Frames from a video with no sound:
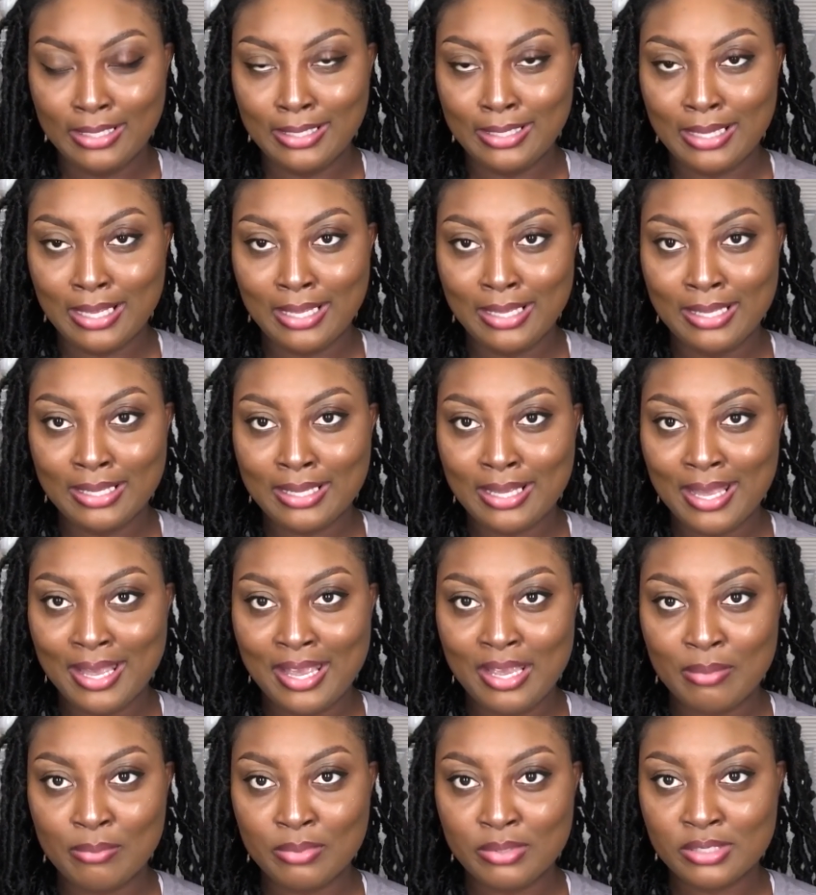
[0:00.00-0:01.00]
And it
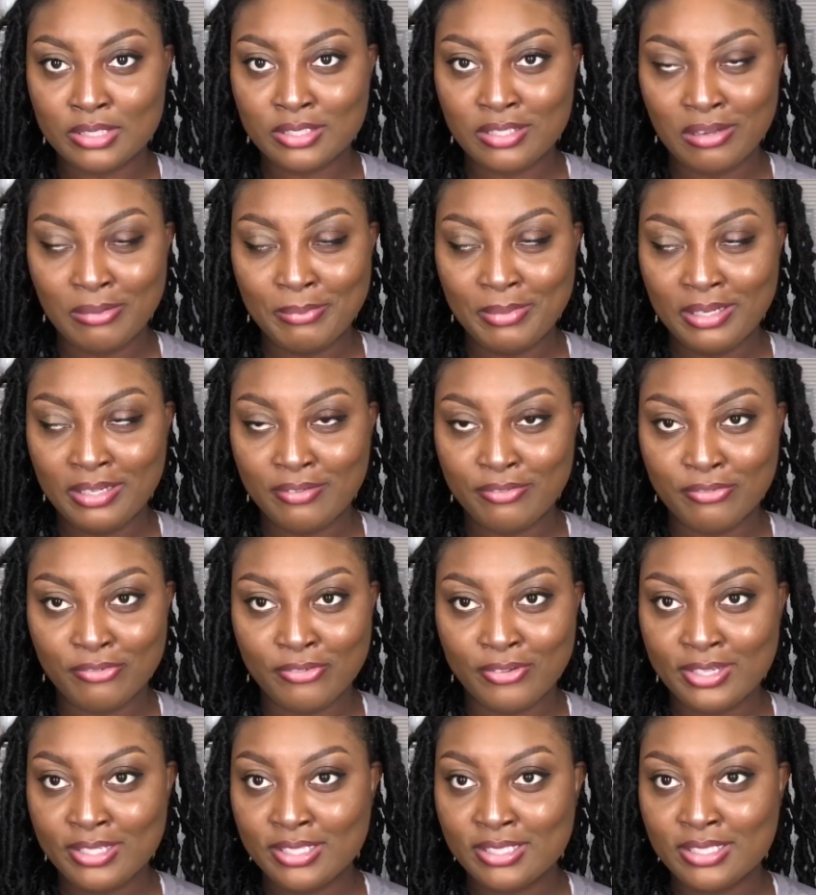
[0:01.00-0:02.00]
came with so many
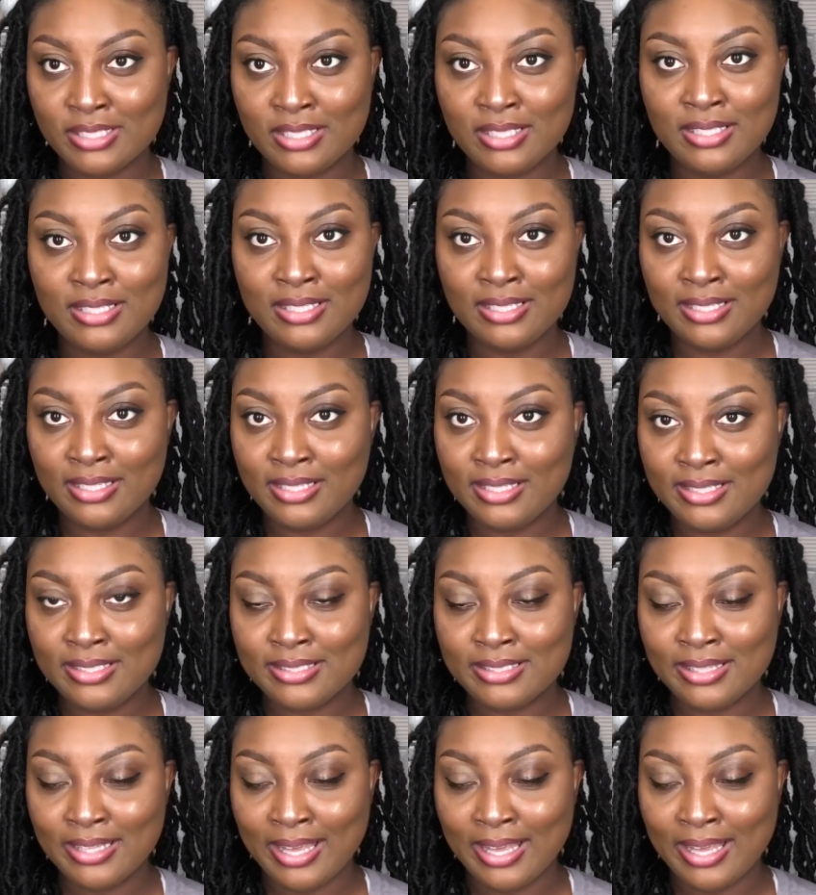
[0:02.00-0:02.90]
free goodies.